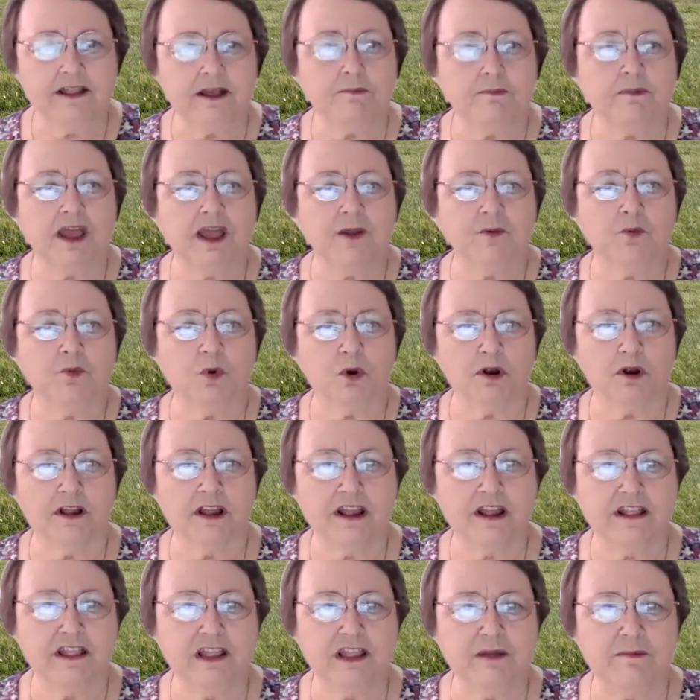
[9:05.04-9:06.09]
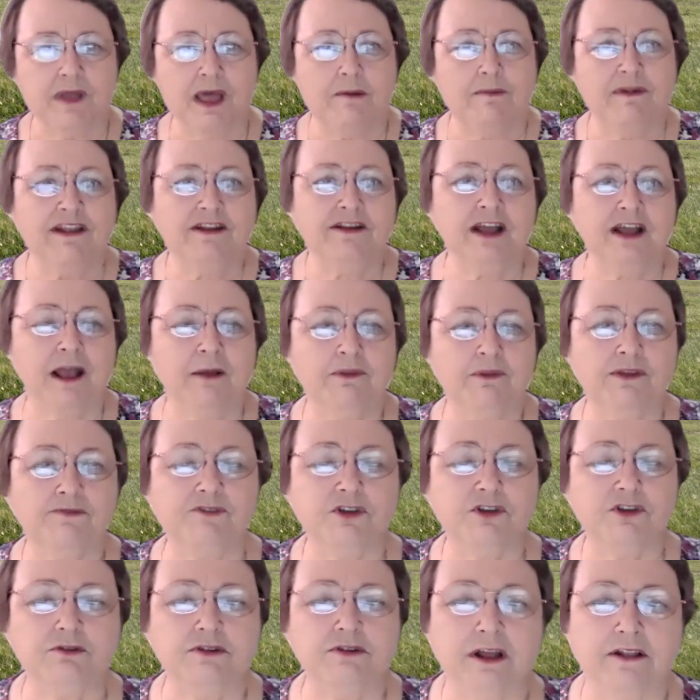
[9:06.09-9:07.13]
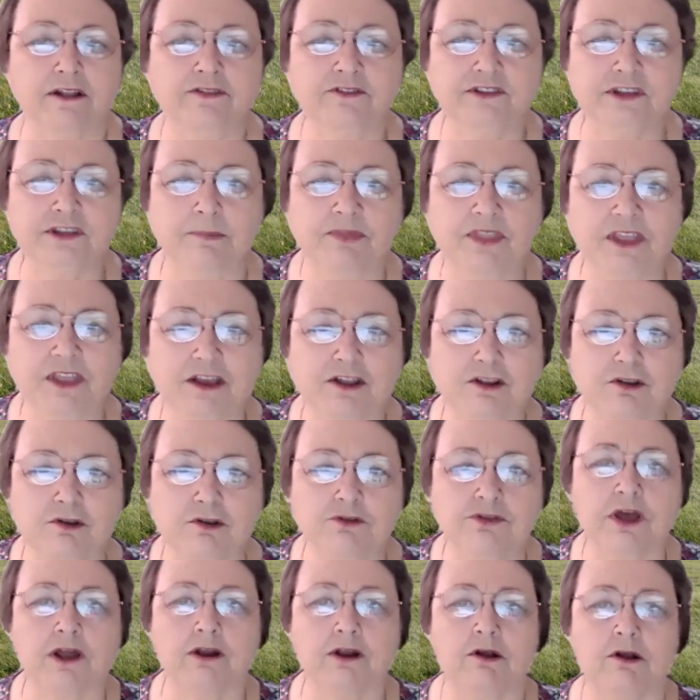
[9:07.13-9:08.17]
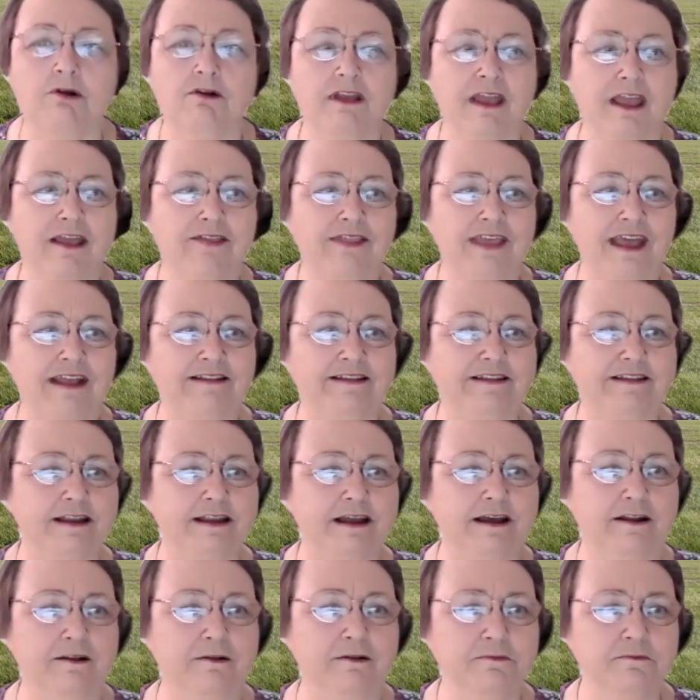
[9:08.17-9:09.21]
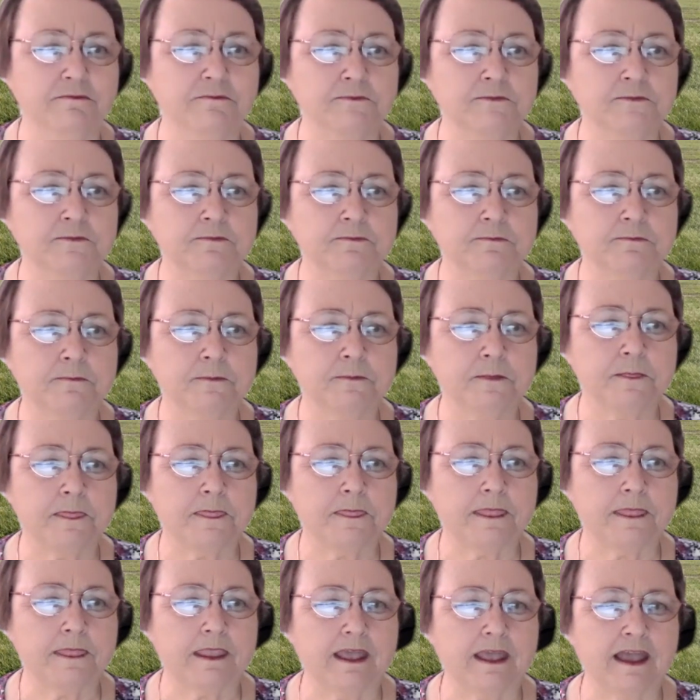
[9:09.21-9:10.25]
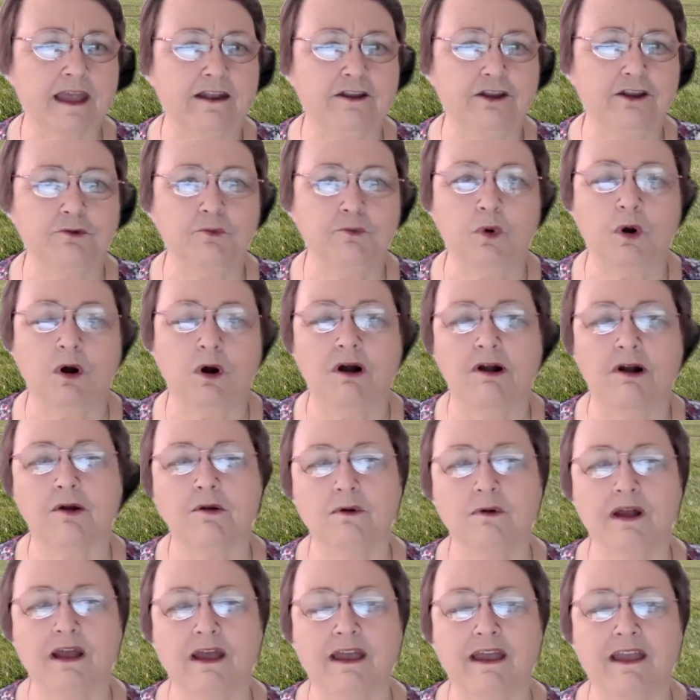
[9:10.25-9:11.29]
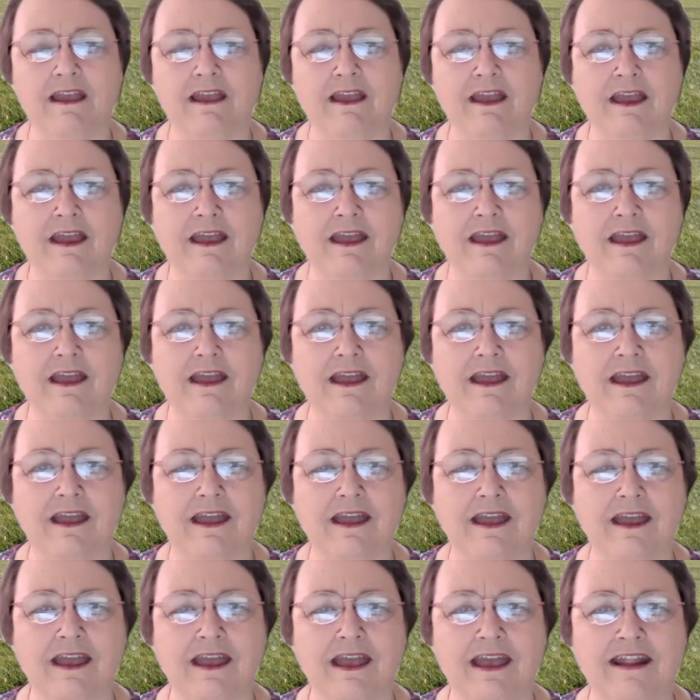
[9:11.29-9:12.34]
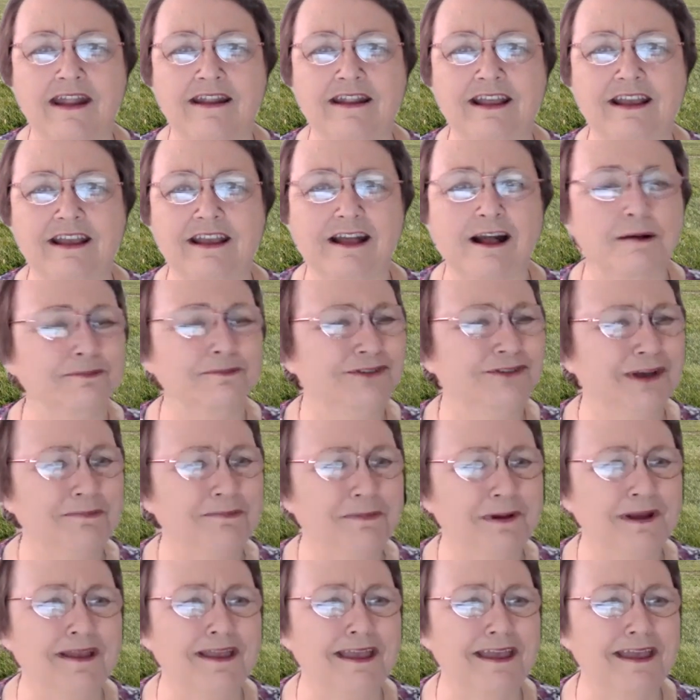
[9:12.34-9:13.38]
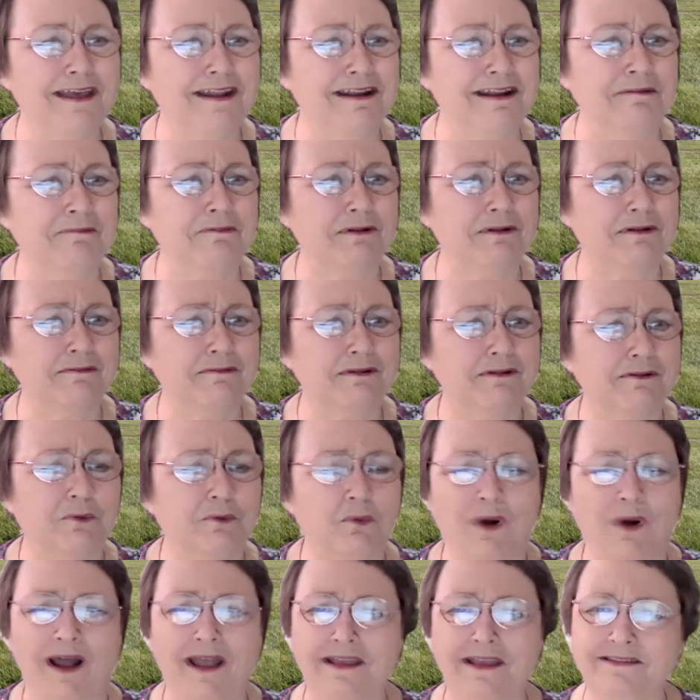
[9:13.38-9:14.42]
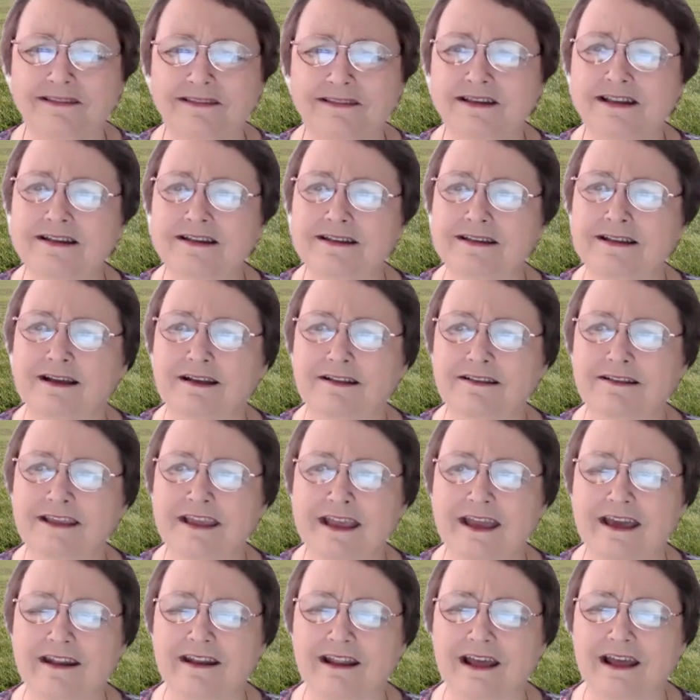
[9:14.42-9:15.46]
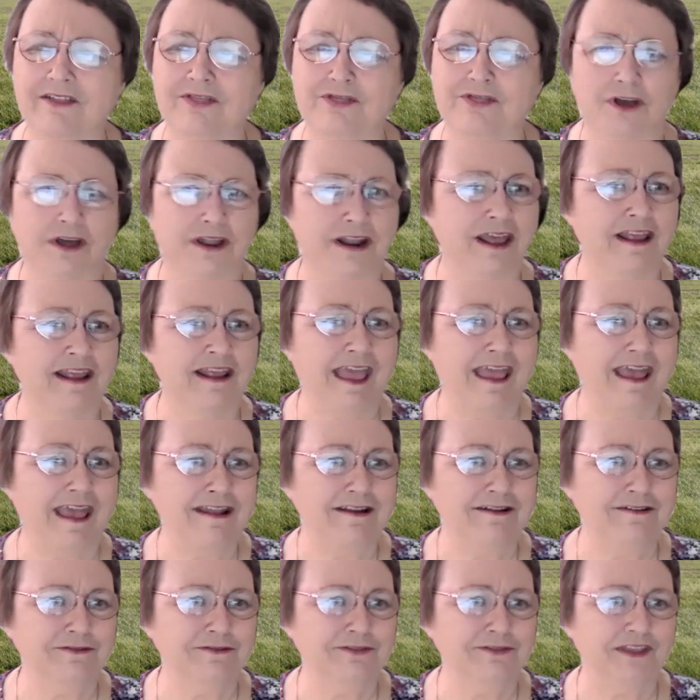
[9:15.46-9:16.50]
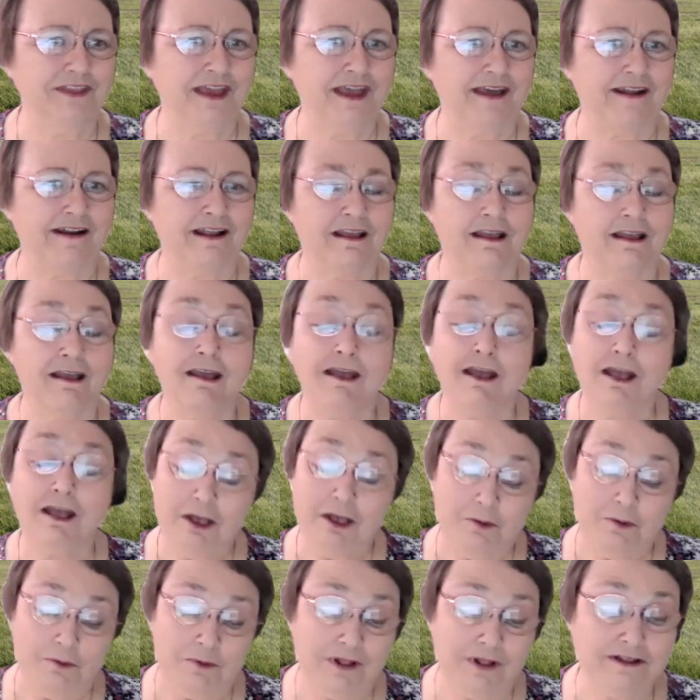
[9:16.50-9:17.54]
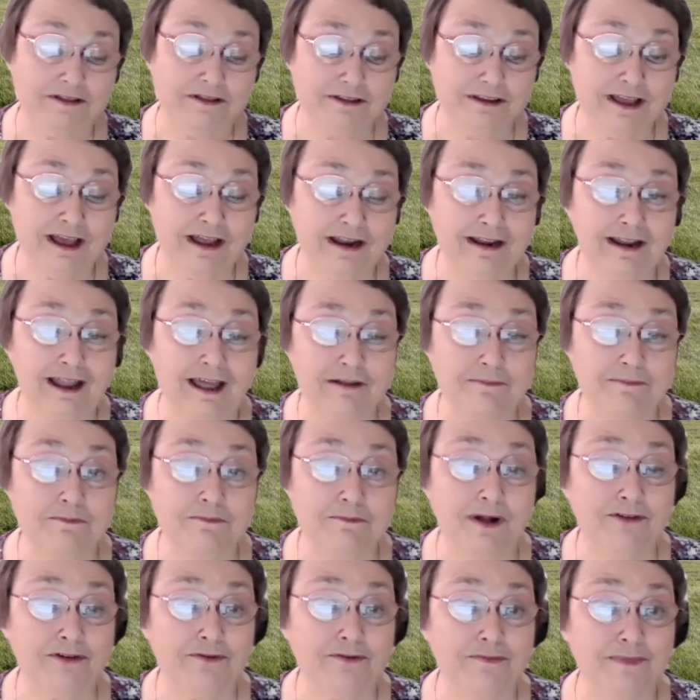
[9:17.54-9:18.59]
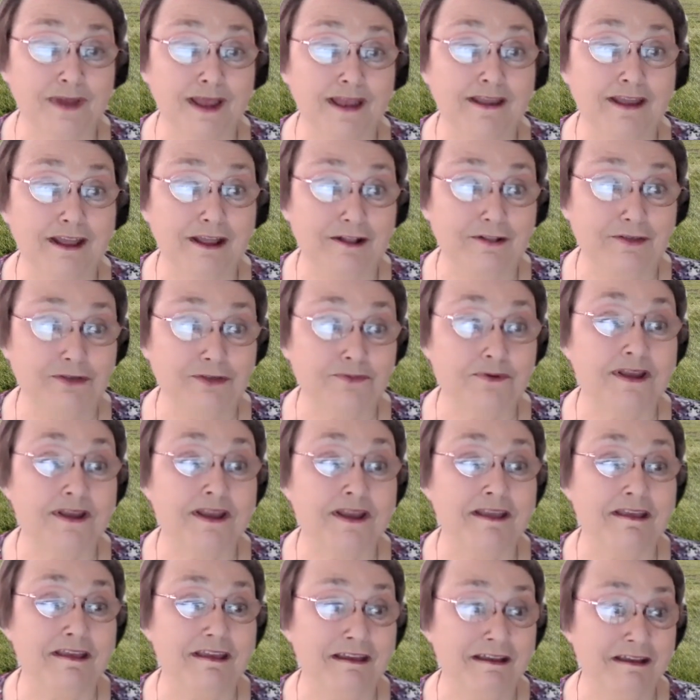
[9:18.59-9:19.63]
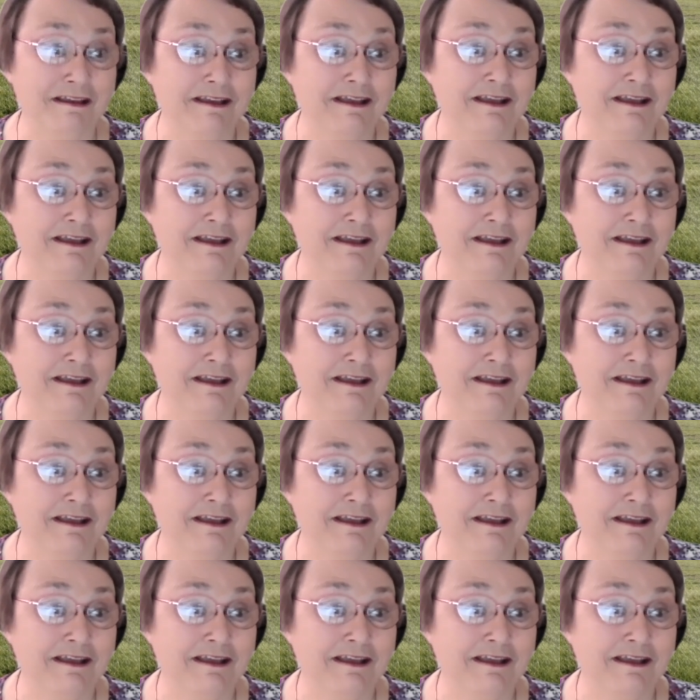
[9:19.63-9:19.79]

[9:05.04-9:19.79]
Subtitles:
them and working them. How many times have you done something and you thought, okay, that's done, and you walk away and it comes up again? Why isn't it done yet? I thought I handled that. Well, it's kind of like mother making 3